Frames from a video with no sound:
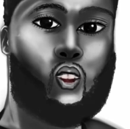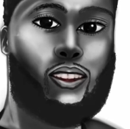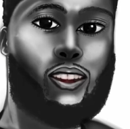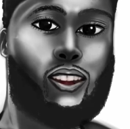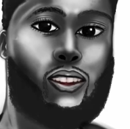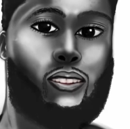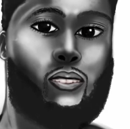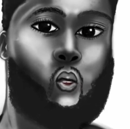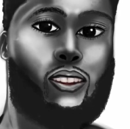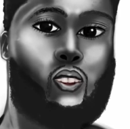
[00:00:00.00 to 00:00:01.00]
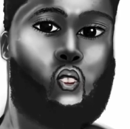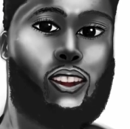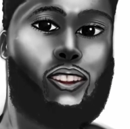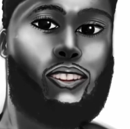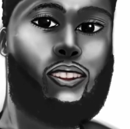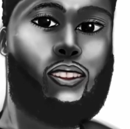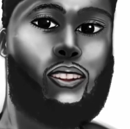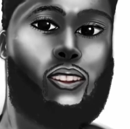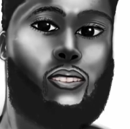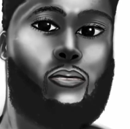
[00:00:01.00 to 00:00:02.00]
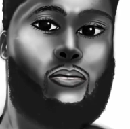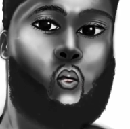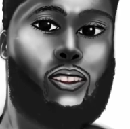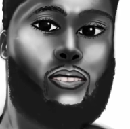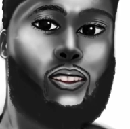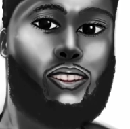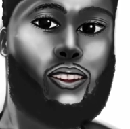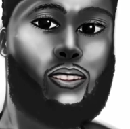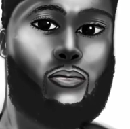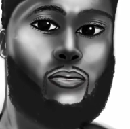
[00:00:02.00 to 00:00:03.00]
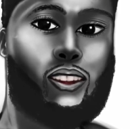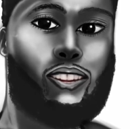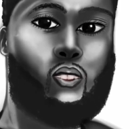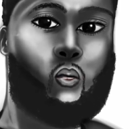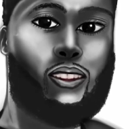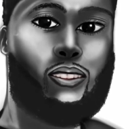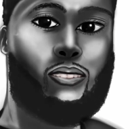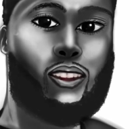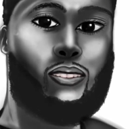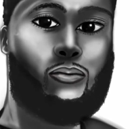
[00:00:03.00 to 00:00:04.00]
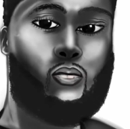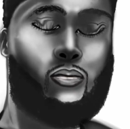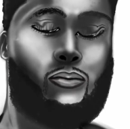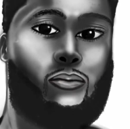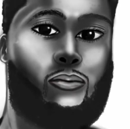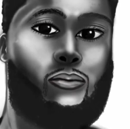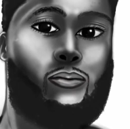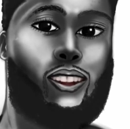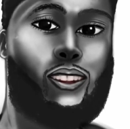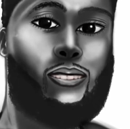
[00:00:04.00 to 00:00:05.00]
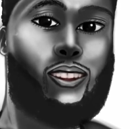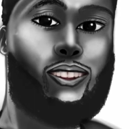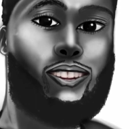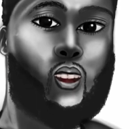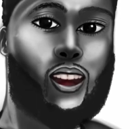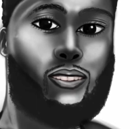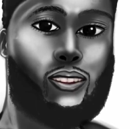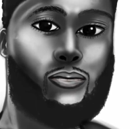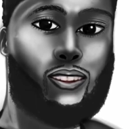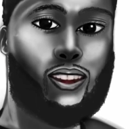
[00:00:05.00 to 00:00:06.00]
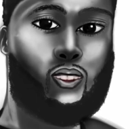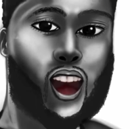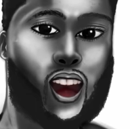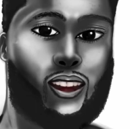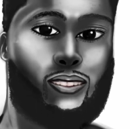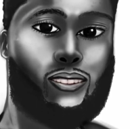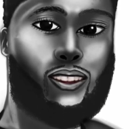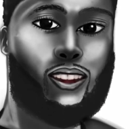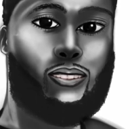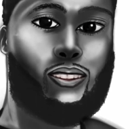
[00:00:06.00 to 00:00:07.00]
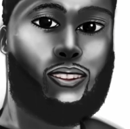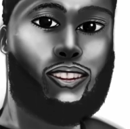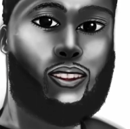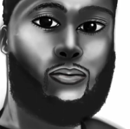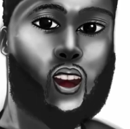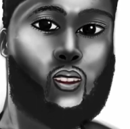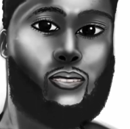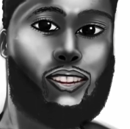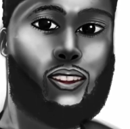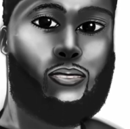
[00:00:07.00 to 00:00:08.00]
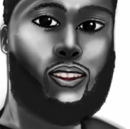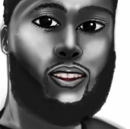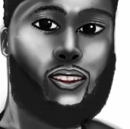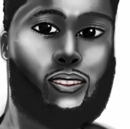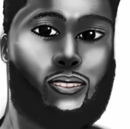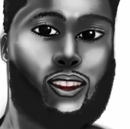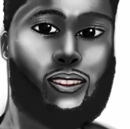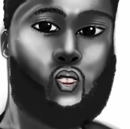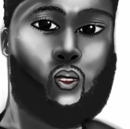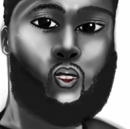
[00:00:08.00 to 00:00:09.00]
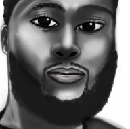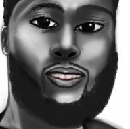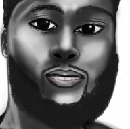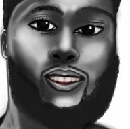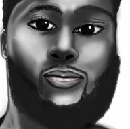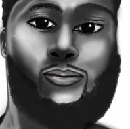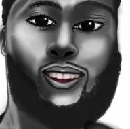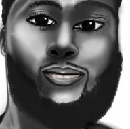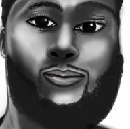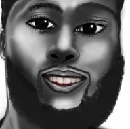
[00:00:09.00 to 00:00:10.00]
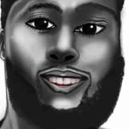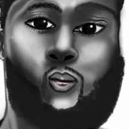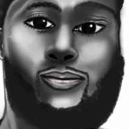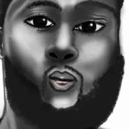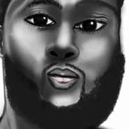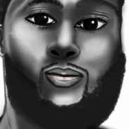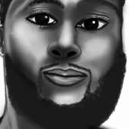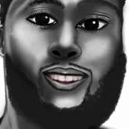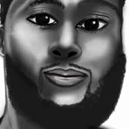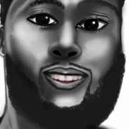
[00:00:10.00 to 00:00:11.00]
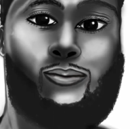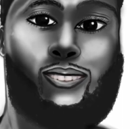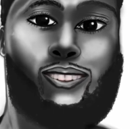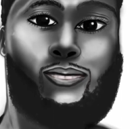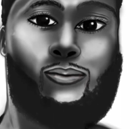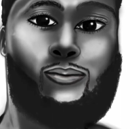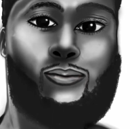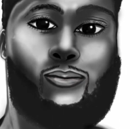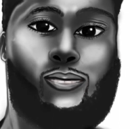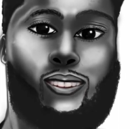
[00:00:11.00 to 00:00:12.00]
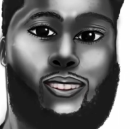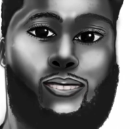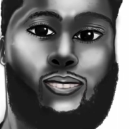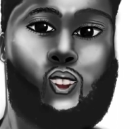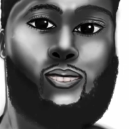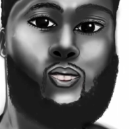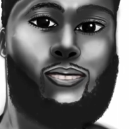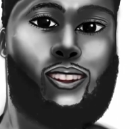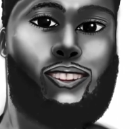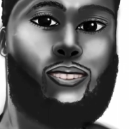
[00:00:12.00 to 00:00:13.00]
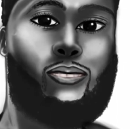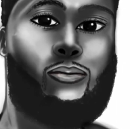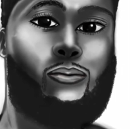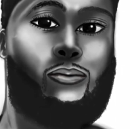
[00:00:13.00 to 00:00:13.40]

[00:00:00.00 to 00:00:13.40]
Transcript: Then you do it, you finish it, you go through the mixing, the mastering, wrap that song up with a bow, and then you give it to the world. So then you think about the first impact that it has on people in their ears. Then you take it to tour.